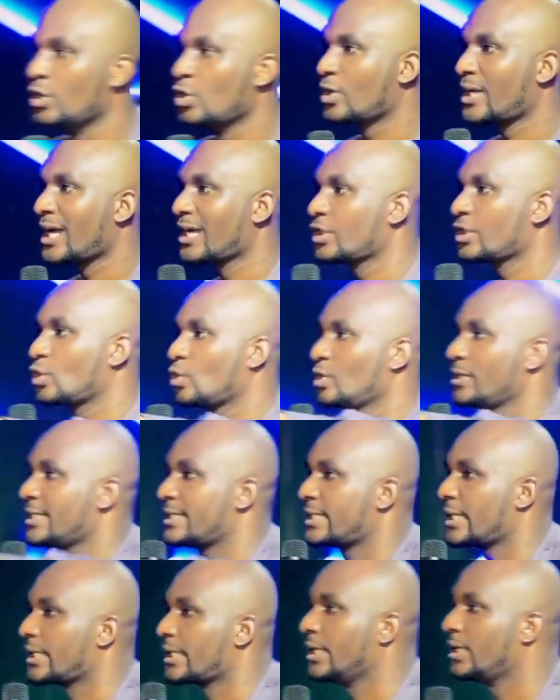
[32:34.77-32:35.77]
You can't do
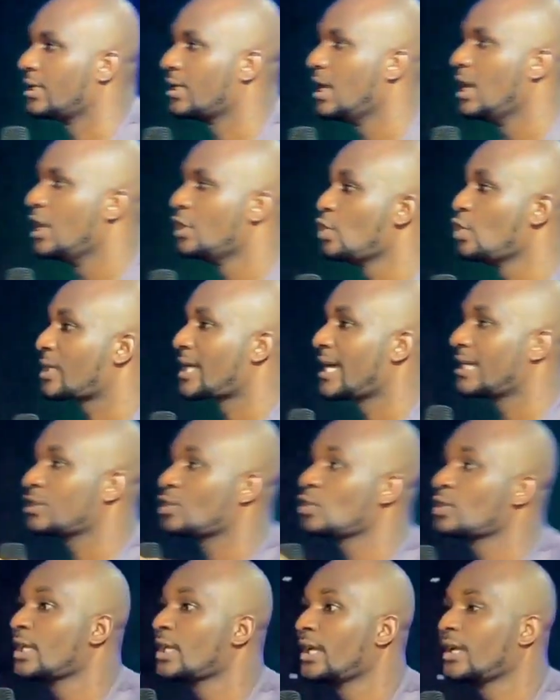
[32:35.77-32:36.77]
this again. You can't do